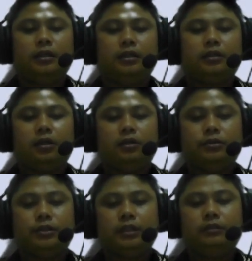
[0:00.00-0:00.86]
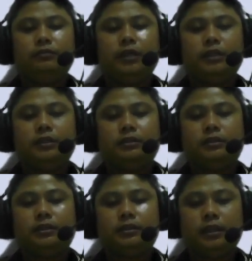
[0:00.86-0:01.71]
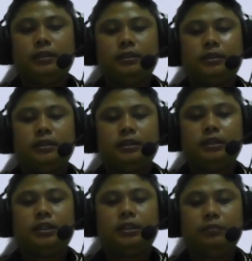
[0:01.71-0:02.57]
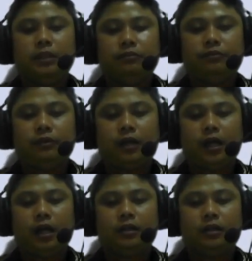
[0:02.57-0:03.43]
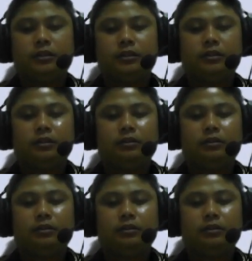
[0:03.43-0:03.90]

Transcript: The conclusion, what does this mean for us